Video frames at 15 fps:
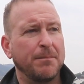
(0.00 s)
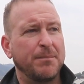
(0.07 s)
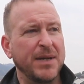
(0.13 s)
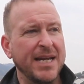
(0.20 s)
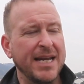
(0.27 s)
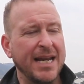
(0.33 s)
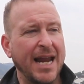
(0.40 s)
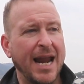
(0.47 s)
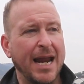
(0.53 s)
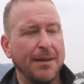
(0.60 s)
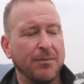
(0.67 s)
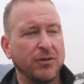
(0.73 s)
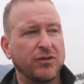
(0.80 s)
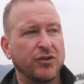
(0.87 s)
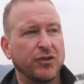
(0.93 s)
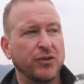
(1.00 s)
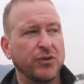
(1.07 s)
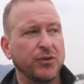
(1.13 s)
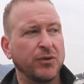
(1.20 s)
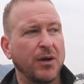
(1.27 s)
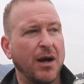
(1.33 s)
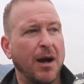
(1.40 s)
being able
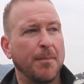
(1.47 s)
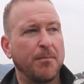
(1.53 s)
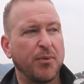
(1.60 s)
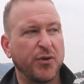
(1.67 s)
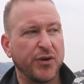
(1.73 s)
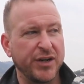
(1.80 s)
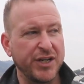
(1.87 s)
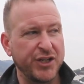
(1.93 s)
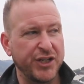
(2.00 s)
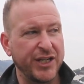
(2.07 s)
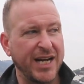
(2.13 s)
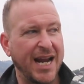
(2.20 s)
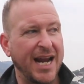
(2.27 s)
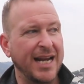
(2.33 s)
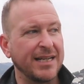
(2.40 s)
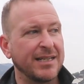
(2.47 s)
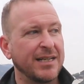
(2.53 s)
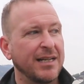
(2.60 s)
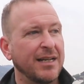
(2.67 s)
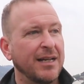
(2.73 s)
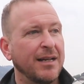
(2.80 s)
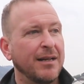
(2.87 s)
to appreciate